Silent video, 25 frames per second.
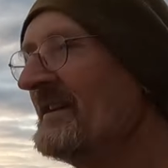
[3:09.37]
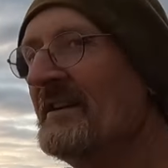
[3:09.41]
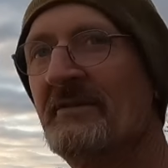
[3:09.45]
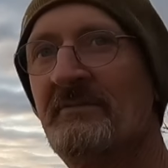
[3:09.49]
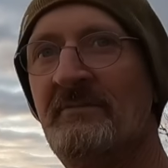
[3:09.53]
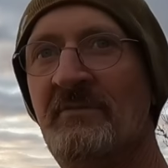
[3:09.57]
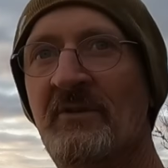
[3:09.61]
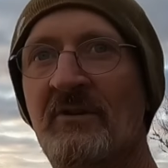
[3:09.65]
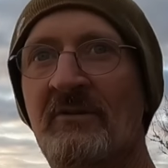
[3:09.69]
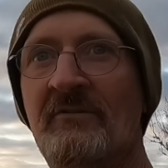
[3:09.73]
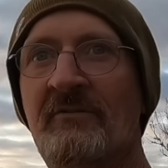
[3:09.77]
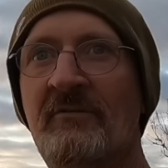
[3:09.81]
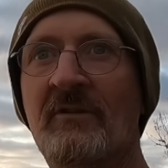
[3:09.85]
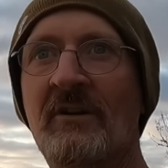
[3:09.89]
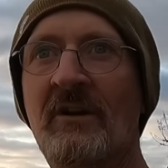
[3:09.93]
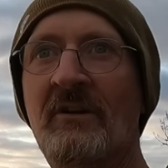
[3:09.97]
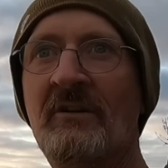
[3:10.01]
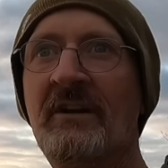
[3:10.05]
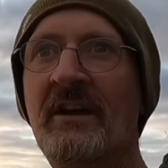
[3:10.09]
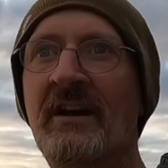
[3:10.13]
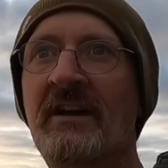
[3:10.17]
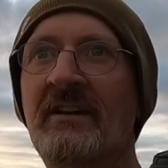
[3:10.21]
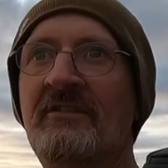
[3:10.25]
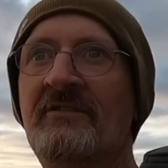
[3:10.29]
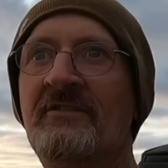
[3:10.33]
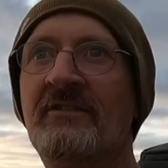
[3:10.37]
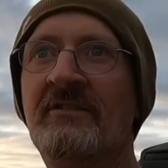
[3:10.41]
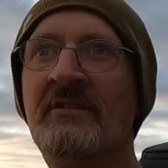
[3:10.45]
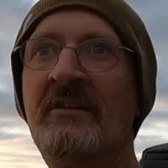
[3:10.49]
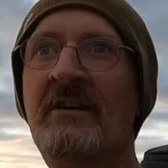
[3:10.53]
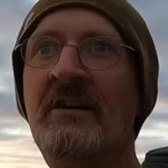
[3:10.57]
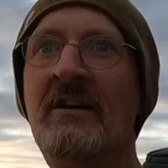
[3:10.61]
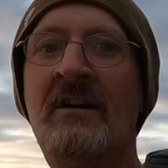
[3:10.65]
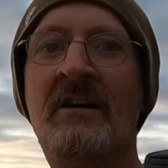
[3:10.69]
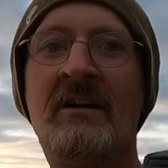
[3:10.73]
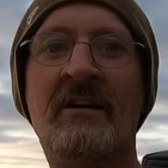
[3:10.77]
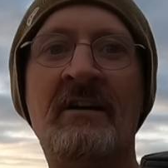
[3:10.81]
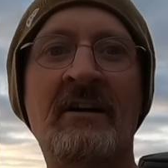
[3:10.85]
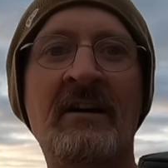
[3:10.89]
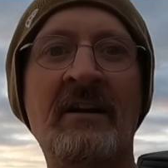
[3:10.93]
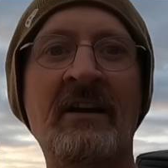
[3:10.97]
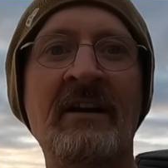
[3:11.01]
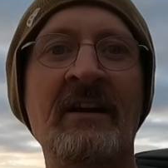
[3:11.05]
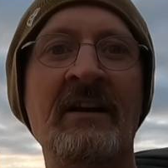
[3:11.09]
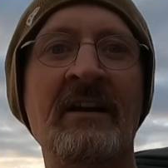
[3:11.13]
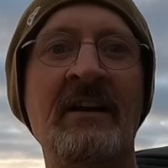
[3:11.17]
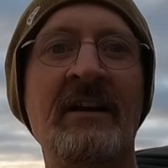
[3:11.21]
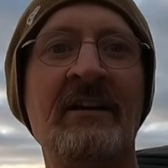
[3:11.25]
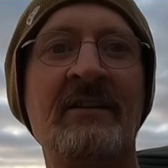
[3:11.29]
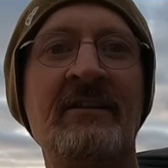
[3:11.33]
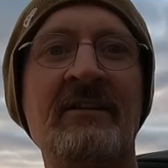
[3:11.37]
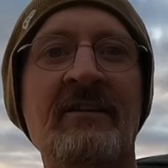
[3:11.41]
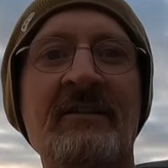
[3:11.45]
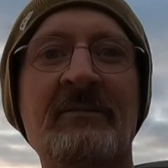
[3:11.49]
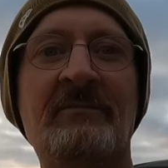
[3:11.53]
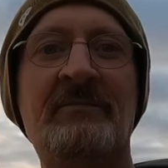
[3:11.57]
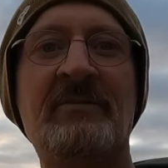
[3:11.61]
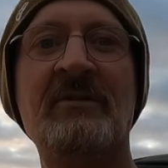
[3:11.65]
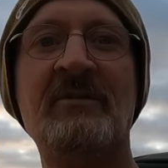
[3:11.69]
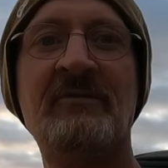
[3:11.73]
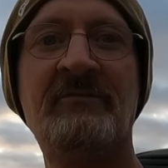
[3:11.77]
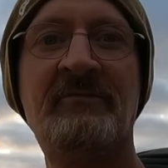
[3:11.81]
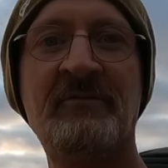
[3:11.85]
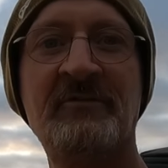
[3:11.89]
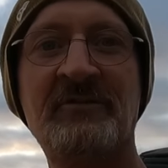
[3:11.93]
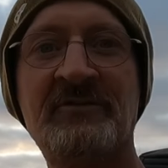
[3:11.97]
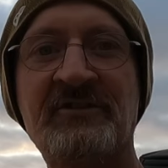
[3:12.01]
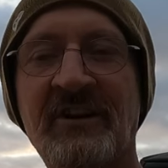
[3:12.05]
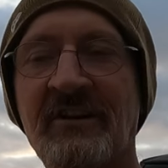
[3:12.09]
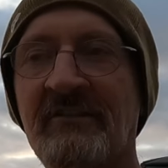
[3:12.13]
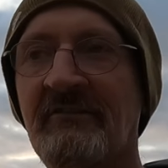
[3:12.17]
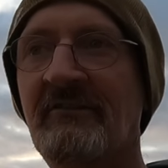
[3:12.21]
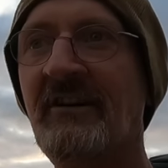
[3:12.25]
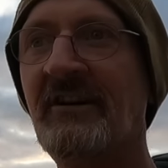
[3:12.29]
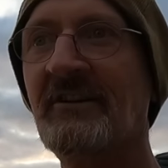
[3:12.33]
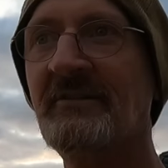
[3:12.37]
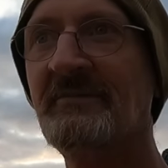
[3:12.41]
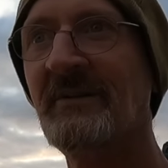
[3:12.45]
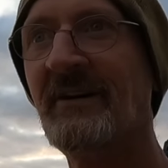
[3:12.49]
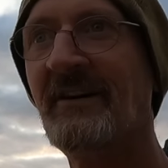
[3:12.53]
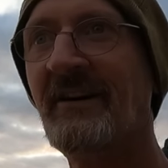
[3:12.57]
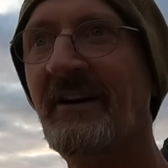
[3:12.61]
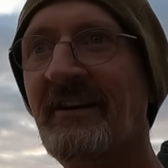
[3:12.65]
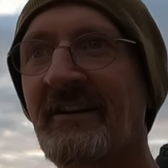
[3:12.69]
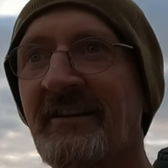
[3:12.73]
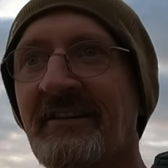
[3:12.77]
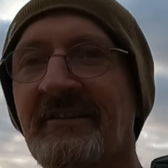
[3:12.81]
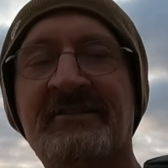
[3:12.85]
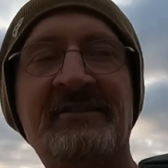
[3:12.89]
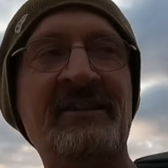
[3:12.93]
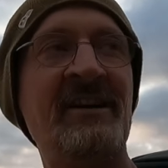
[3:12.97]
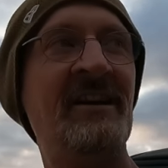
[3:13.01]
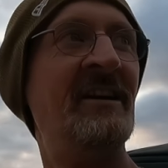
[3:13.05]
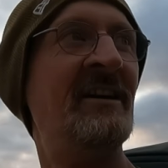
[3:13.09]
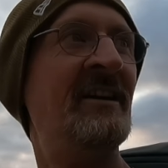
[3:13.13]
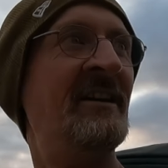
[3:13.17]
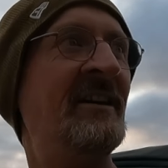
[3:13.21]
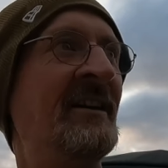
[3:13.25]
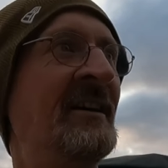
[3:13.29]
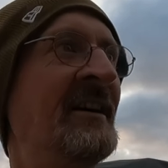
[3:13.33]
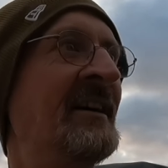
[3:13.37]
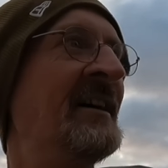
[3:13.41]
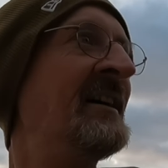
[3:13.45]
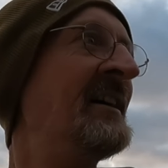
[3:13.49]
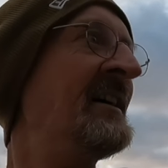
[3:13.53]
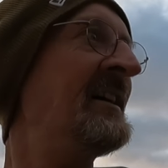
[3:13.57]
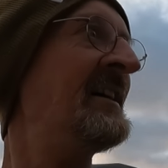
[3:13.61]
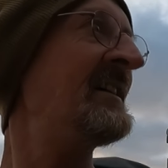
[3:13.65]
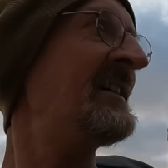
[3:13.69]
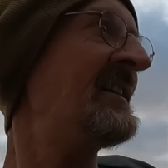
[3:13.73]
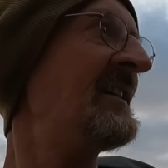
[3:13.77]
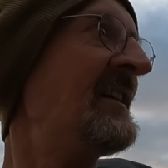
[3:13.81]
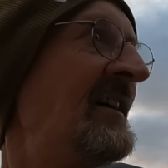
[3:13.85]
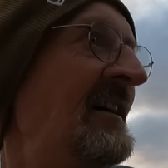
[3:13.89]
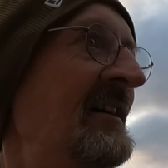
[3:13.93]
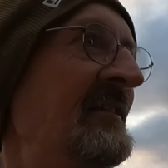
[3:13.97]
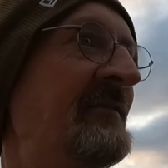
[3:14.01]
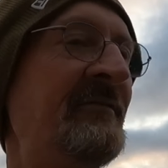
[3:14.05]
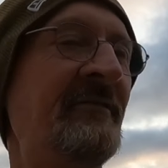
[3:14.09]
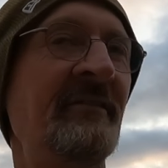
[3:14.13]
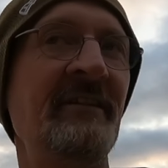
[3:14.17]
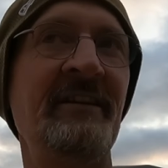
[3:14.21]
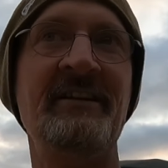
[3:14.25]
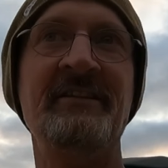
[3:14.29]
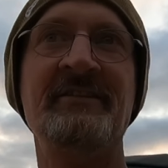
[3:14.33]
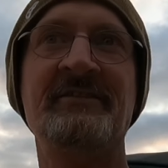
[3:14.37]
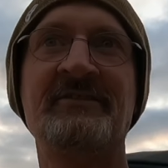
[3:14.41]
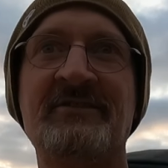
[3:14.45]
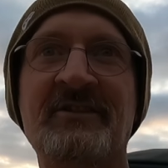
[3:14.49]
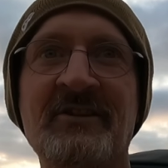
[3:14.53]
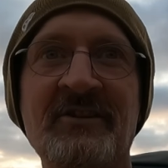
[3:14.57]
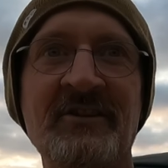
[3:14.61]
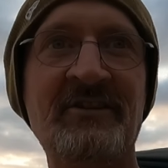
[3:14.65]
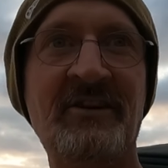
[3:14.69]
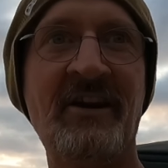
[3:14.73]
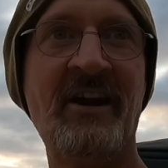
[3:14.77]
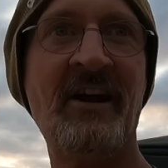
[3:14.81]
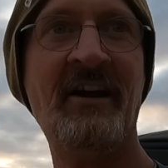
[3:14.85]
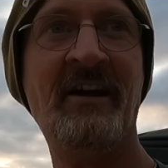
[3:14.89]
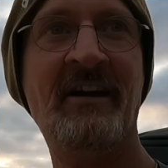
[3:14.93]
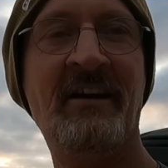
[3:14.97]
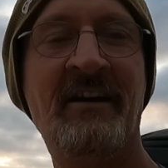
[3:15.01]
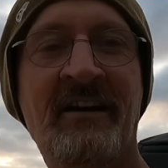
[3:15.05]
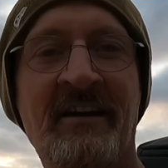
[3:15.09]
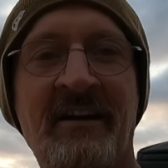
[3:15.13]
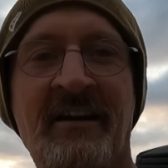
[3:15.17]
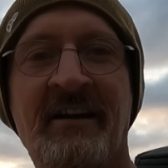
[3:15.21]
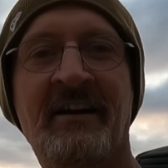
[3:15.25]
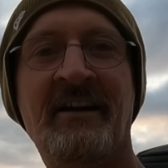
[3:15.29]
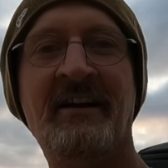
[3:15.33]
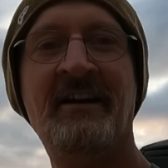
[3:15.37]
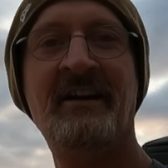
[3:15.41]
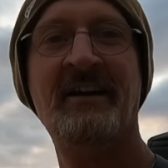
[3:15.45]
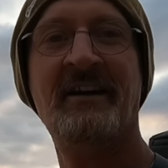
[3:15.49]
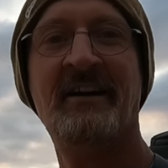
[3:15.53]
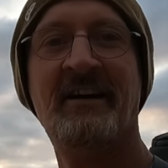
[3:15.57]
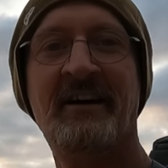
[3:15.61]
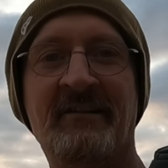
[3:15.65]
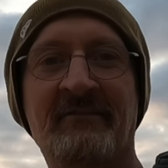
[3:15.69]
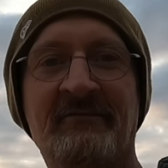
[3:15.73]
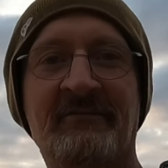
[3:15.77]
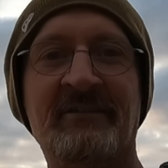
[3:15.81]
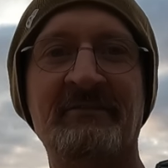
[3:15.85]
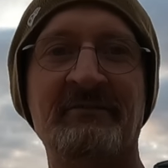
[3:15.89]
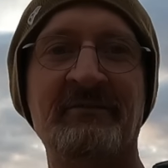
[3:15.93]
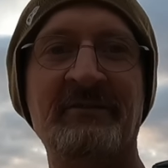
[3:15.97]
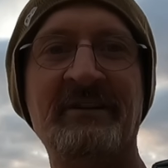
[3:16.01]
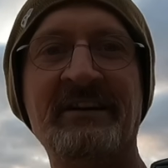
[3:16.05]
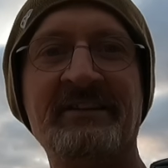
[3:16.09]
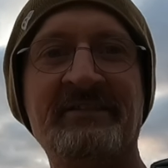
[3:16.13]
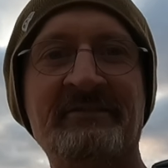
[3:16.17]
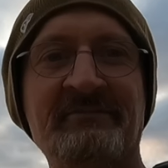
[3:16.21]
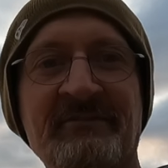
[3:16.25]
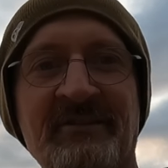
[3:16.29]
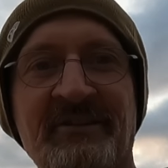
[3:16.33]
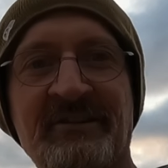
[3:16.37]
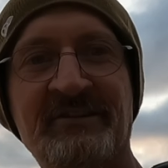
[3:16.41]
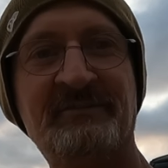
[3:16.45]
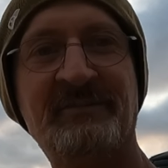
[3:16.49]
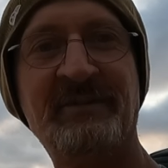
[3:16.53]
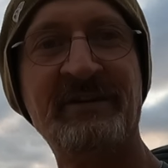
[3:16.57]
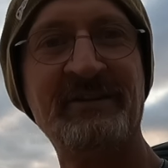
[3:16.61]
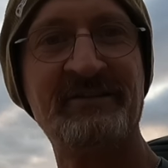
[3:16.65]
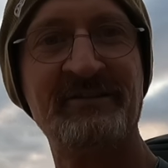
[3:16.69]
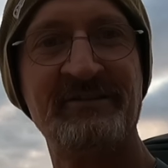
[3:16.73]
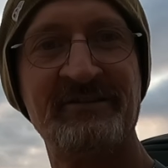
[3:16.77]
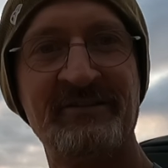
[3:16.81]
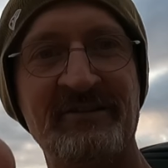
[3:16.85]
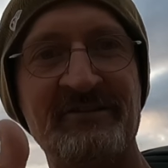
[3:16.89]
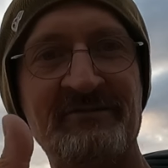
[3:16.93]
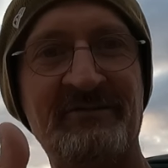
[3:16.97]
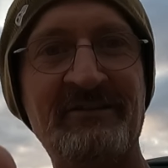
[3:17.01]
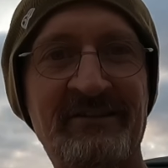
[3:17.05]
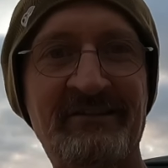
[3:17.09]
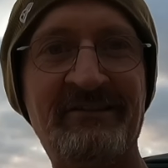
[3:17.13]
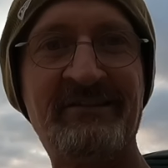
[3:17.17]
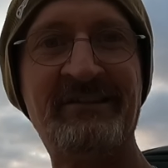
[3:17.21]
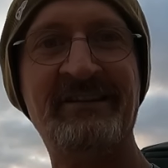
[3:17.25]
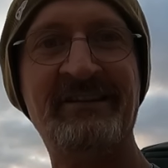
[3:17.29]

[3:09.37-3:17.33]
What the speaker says: in this beautiful location. Got the beautiful sunrise behind us. Life is good. Hopefully we'll get some nice pictures as well.